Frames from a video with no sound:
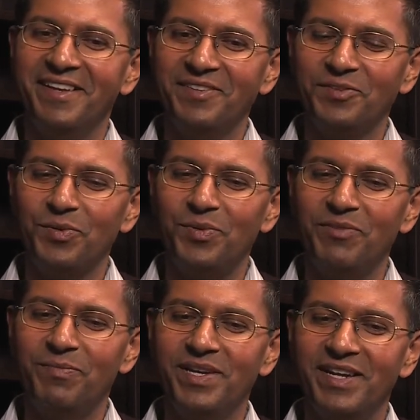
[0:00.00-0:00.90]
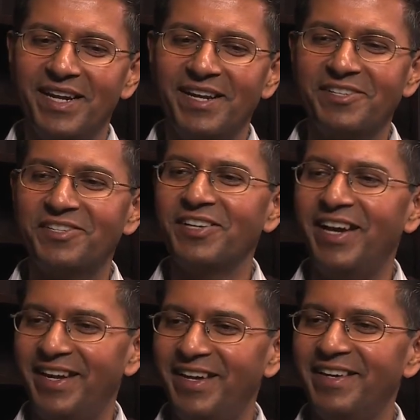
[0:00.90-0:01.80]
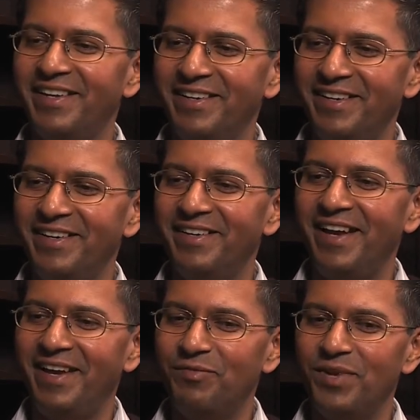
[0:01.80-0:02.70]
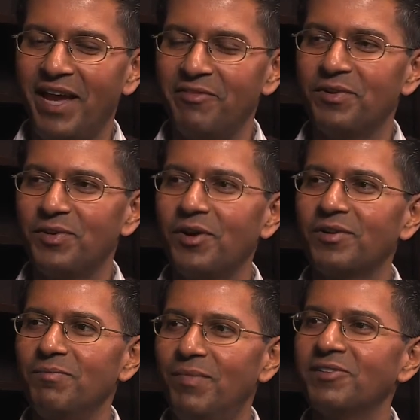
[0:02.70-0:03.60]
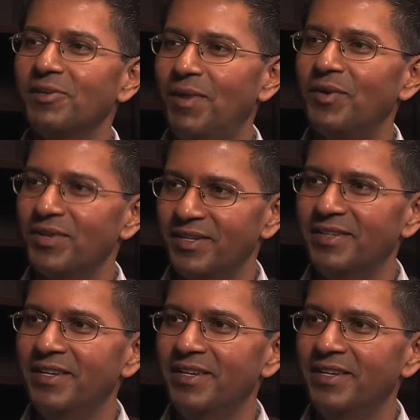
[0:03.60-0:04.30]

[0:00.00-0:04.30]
so we've been a little shy uh, and we haven't talked much about it.